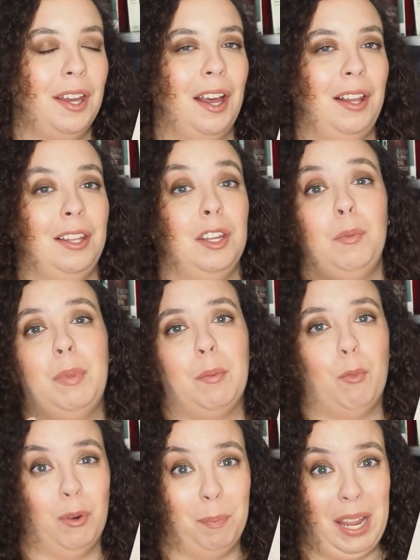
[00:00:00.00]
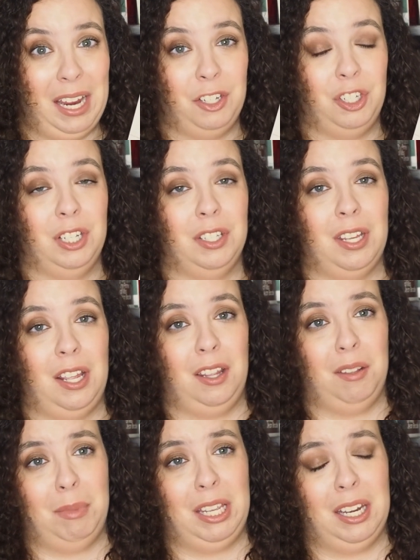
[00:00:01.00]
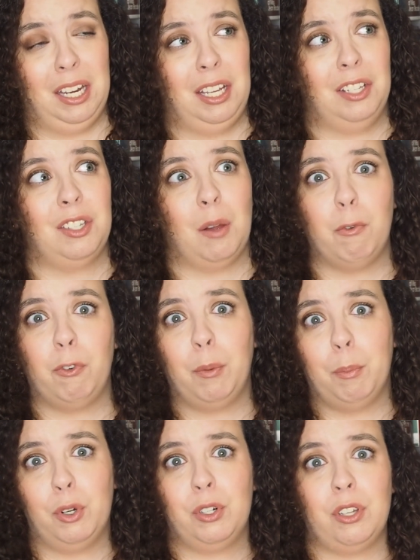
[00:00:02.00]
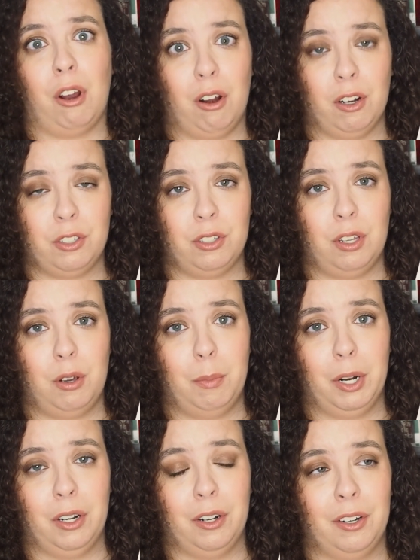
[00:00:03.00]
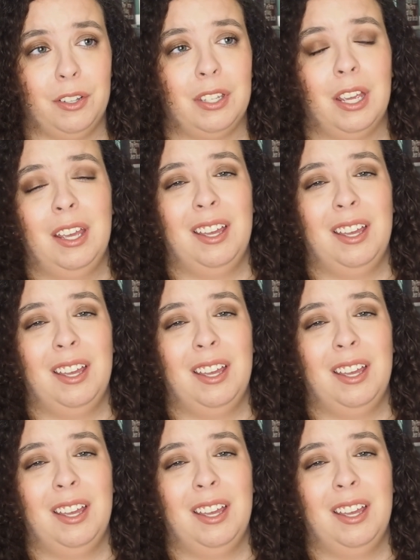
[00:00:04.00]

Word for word: a little bit more patience in the beginning. Some of her books are slow burns.